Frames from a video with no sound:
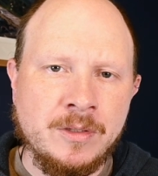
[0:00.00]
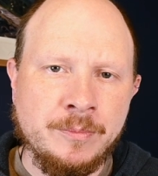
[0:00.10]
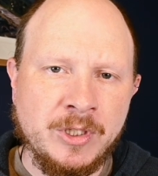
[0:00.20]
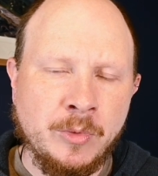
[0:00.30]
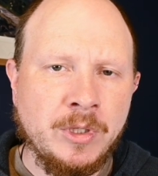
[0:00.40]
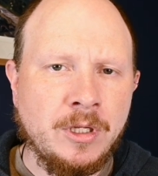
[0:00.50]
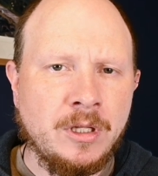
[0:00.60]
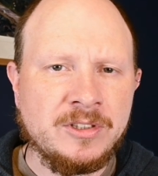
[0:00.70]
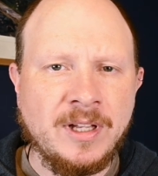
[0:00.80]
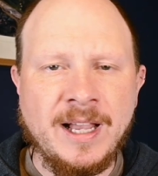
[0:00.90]
But you will
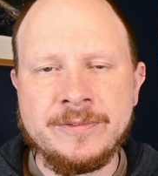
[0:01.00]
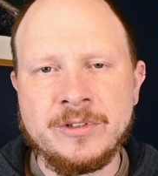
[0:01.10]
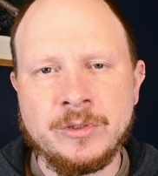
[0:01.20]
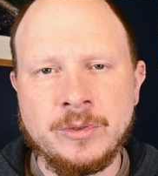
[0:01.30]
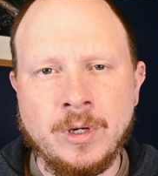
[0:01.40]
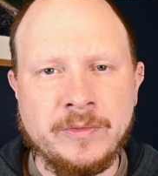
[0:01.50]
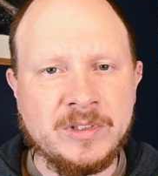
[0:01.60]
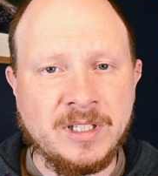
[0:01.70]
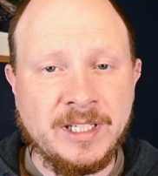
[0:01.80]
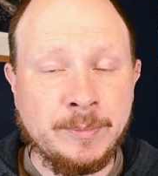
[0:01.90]
also have to
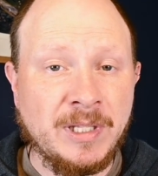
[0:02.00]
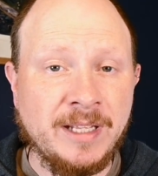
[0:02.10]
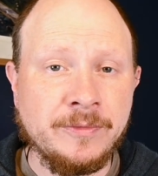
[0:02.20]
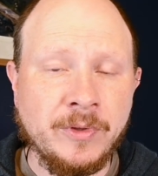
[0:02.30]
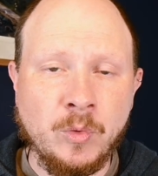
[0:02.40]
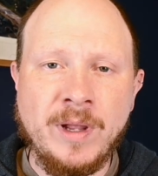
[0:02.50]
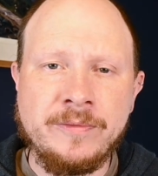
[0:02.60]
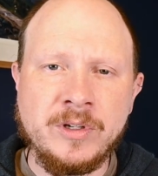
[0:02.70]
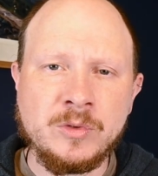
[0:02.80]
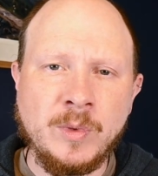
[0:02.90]
obviously plan for the
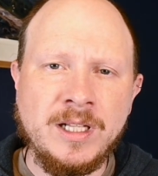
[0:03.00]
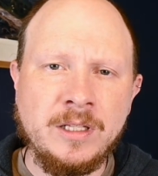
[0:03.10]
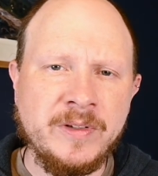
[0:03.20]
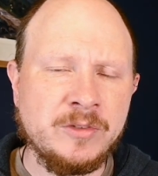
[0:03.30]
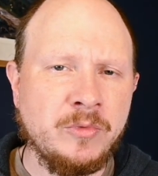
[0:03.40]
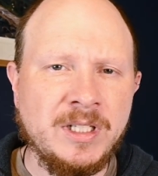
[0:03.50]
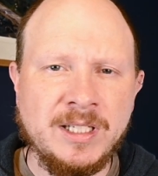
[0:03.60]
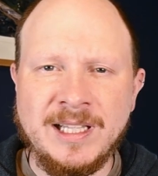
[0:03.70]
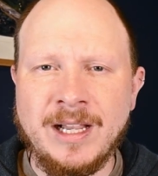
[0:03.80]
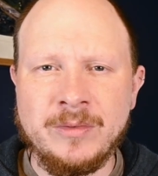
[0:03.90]
weather as well. If it's really
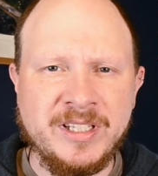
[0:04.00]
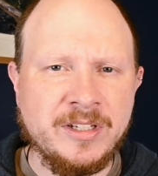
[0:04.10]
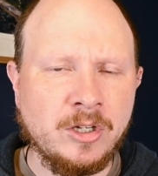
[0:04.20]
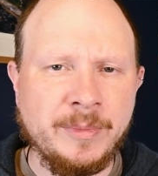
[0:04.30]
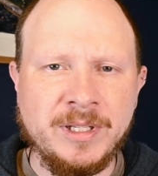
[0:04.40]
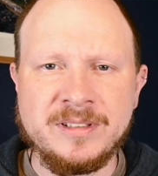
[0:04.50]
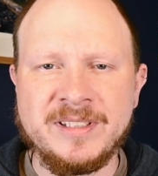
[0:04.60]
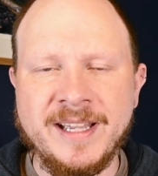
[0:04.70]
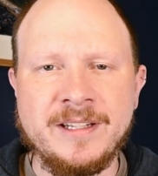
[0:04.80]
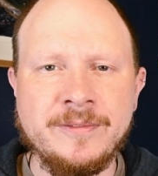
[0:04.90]
cloudy, you're not gonna be able to
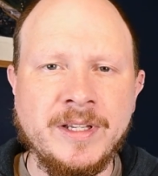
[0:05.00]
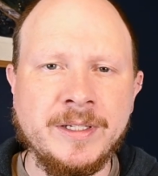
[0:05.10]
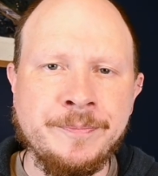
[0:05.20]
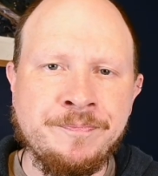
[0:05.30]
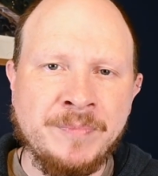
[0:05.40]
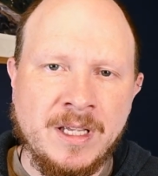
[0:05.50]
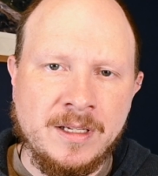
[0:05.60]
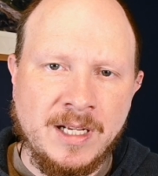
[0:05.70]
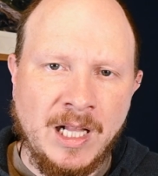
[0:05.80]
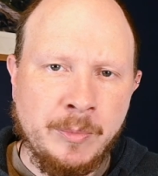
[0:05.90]
see anything.
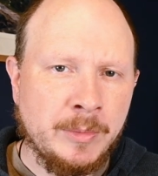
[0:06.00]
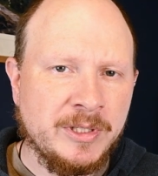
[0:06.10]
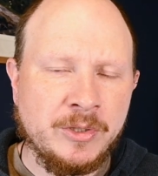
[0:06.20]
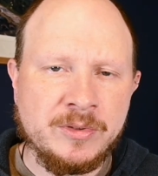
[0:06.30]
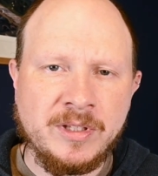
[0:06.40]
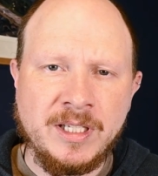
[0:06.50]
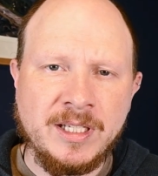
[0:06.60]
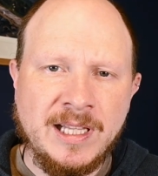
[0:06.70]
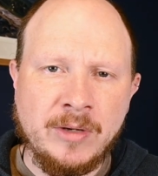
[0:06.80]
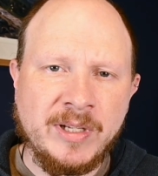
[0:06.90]
I'll probably use the
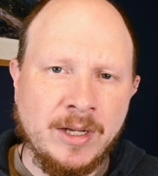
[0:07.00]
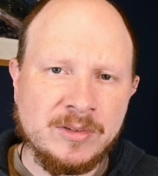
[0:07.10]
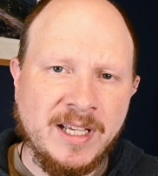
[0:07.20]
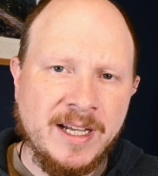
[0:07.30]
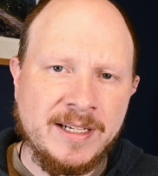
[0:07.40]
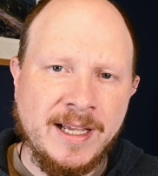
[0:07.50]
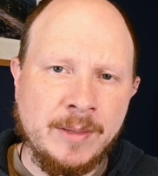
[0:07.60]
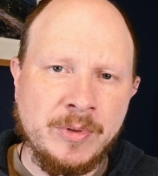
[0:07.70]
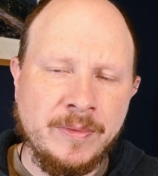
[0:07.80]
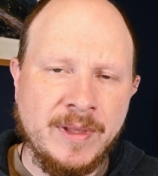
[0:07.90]
Cloudy Outside
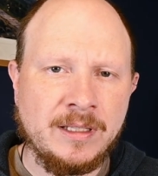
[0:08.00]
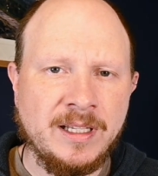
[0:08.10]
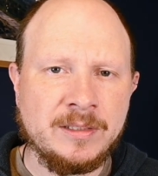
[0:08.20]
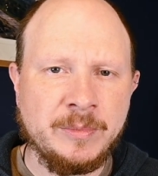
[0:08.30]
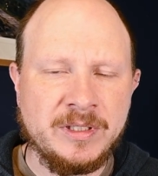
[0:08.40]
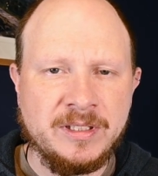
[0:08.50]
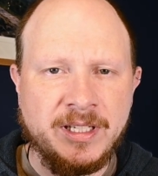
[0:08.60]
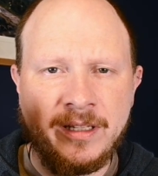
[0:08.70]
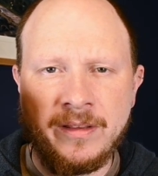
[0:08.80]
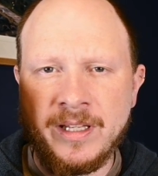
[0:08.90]
app. That lets me
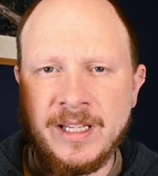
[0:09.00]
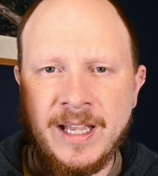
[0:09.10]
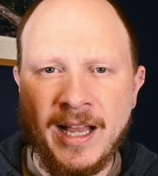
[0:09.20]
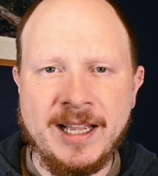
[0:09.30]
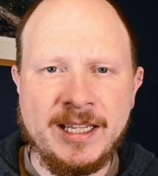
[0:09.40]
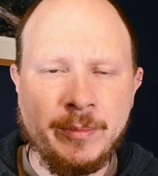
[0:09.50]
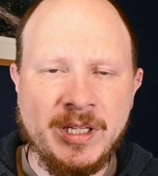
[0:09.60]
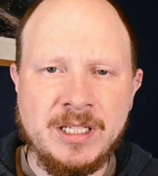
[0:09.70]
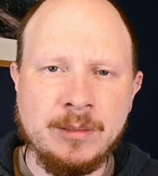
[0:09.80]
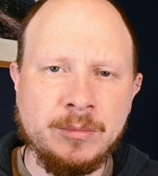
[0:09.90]
see the high,
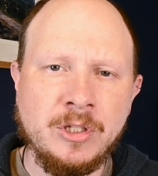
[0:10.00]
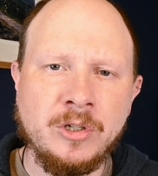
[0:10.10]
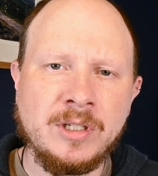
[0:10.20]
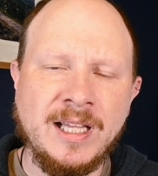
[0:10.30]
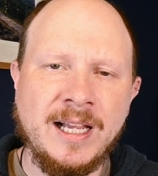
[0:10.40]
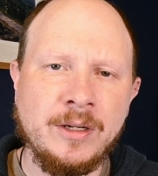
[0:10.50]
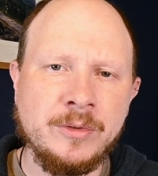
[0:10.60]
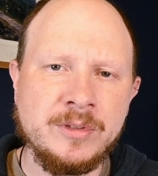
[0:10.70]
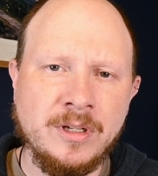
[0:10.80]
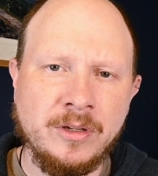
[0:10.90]
medium, low
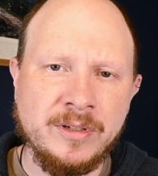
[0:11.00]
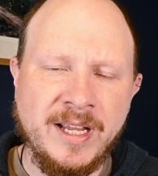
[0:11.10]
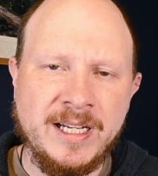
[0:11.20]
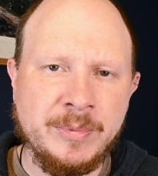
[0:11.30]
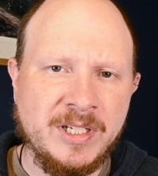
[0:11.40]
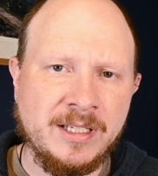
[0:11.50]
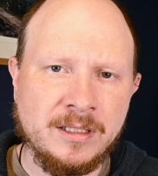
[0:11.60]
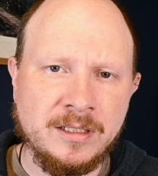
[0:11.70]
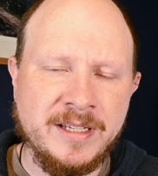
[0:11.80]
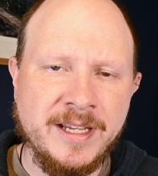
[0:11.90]
clouds on any
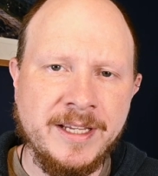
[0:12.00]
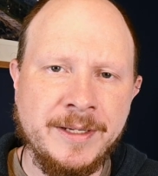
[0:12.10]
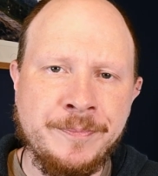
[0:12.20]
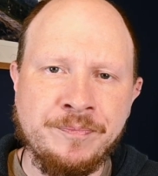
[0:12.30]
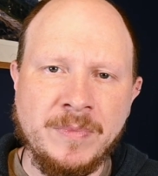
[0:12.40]
particular day.